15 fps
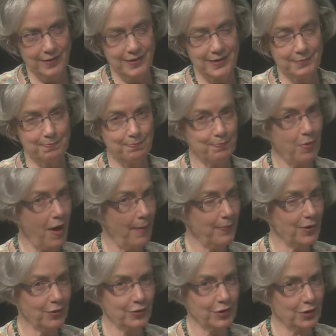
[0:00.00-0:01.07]
This
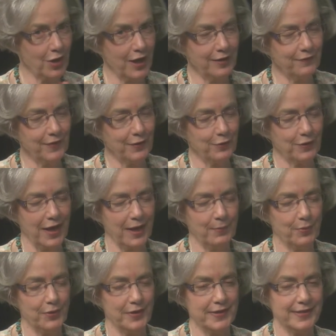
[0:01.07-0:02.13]
popular in a lot of other
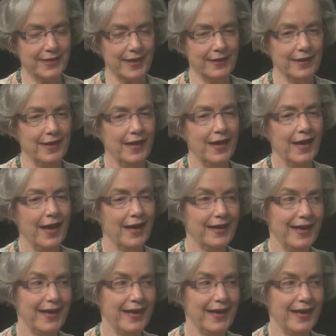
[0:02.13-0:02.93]
libraries. And mm -hmm.